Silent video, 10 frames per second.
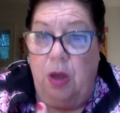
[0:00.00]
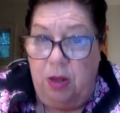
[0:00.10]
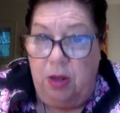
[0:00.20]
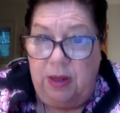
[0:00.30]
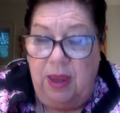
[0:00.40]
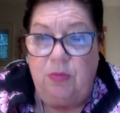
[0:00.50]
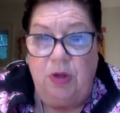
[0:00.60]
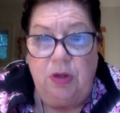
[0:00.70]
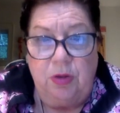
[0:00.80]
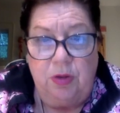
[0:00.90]
Again,
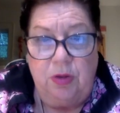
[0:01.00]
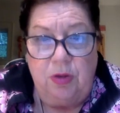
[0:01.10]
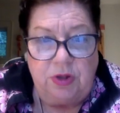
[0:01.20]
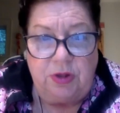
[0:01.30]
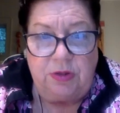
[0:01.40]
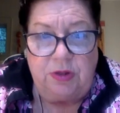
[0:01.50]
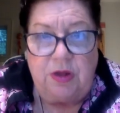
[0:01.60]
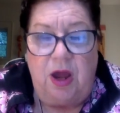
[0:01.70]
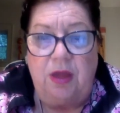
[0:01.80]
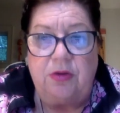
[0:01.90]
just look at the
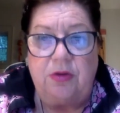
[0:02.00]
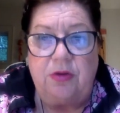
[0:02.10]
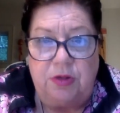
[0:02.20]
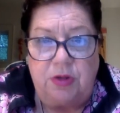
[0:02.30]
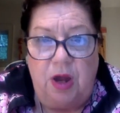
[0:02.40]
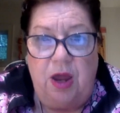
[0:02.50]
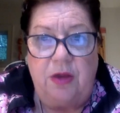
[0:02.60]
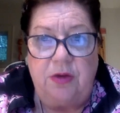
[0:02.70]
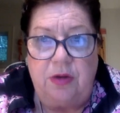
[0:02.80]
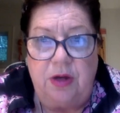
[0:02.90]
dollar. The
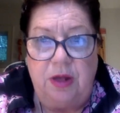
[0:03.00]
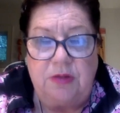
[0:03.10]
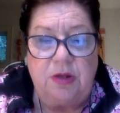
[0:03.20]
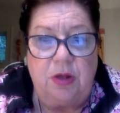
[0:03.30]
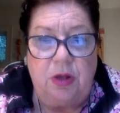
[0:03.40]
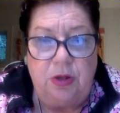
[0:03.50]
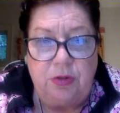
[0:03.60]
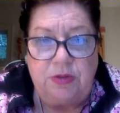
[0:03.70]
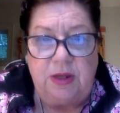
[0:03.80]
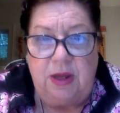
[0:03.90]
dollar is
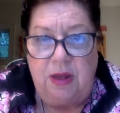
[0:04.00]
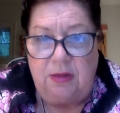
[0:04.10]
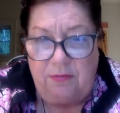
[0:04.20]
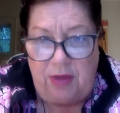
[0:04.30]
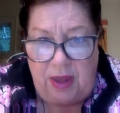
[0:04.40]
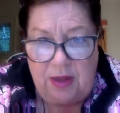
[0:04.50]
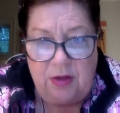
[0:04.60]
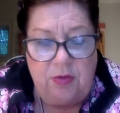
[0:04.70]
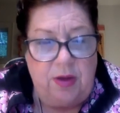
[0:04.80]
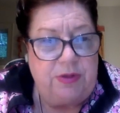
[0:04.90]
losing its
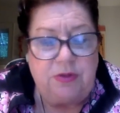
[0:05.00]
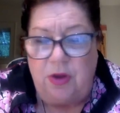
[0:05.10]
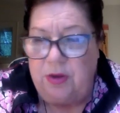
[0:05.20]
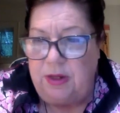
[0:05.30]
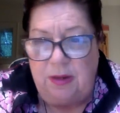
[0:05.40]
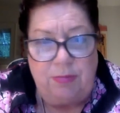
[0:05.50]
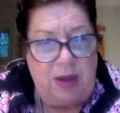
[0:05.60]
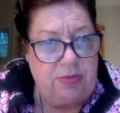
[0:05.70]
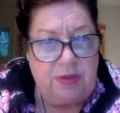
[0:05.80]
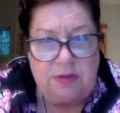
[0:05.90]
value. I've been talking
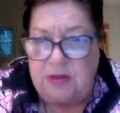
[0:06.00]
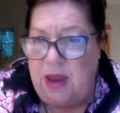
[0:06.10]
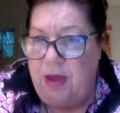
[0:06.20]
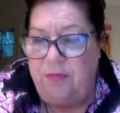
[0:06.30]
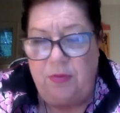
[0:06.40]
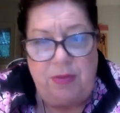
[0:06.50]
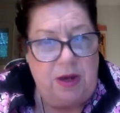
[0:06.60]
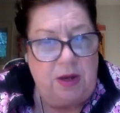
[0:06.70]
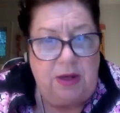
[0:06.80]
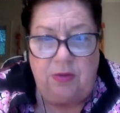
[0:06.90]
about this now for
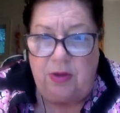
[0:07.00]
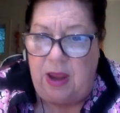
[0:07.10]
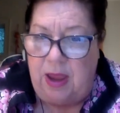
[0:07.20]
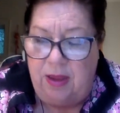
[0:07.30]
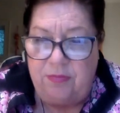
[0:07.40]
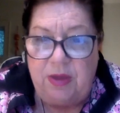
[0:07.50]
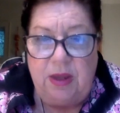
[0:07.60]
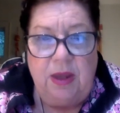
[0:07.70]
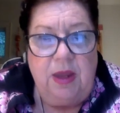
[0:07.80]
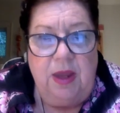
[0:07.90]
about a year and a half,
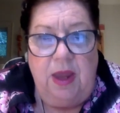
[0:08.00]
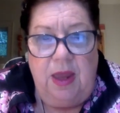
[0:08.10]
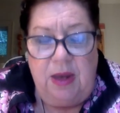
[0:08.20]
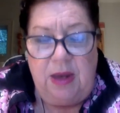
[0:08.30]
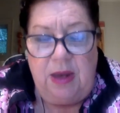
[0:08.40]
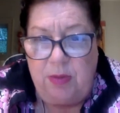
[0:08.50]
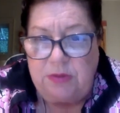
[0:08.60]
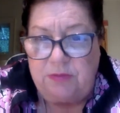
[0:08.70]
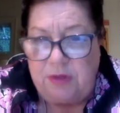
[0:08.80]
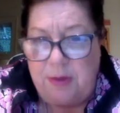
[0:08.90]
and how
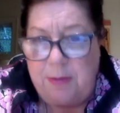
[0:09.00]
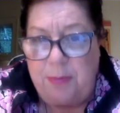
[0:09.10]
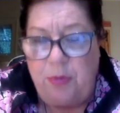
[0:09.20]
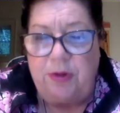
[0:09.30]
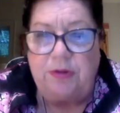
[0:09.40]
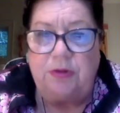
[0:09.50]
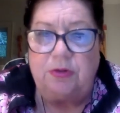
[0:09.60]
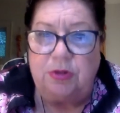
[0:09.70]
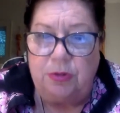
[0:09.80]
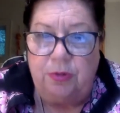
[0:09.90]
it's so important
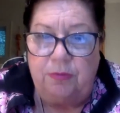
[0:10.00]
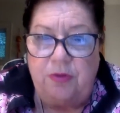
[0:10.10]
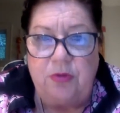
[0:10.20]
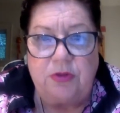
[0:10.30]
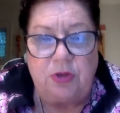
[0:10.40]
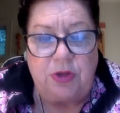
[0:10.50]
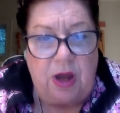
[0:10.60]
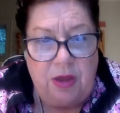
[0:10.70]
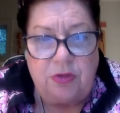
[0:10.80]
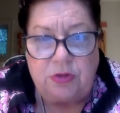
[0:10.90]
to focus on
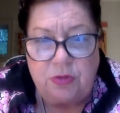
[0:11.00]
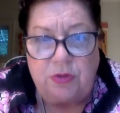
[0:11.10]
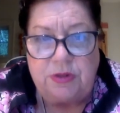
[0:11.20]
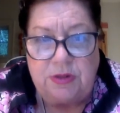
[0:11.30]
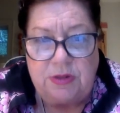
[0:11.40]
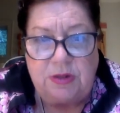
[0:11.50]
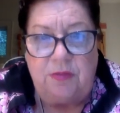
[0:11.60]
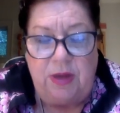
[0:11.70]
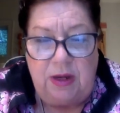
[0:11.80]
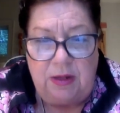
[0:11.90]
other sources of
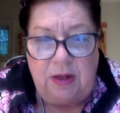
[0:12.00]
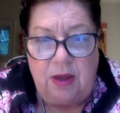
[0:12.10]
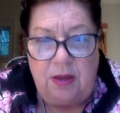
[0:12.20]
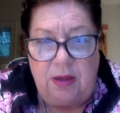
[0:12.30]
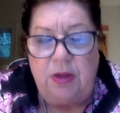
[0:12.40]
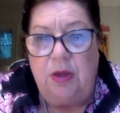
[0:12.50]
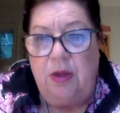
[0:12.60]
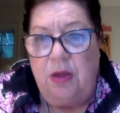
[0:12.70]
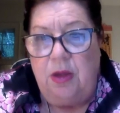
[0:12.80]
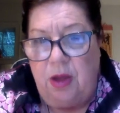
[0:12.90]
income,
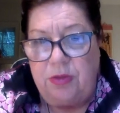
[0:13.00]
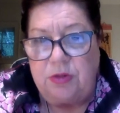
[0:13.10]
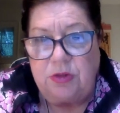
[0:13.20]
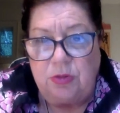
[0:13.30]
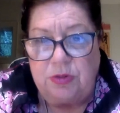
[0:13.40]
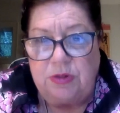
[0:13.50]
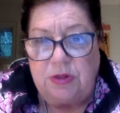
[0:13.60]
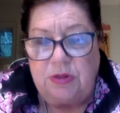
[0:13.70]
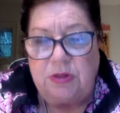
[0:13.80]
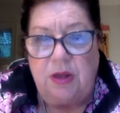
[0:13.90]
other
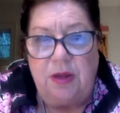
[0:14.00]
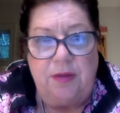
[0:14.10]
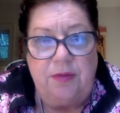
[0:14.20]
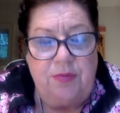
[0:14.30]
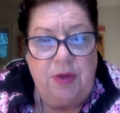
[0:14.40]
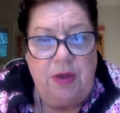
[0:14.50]
sources of,